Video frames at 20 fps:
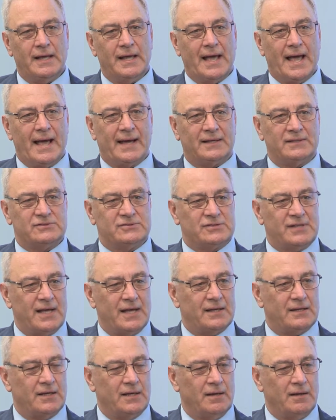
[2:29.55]

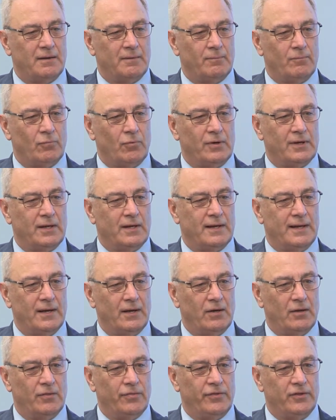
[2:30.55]
Hackensack Meridian
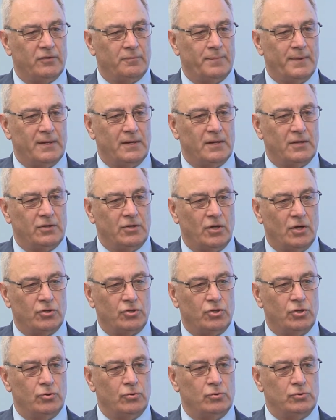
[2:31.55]
Health has been a
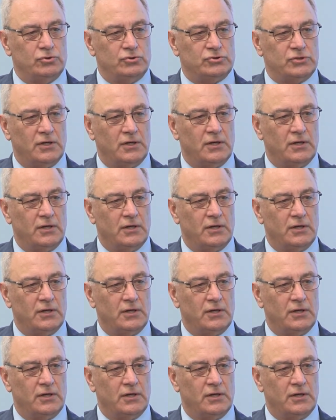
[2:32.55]
huge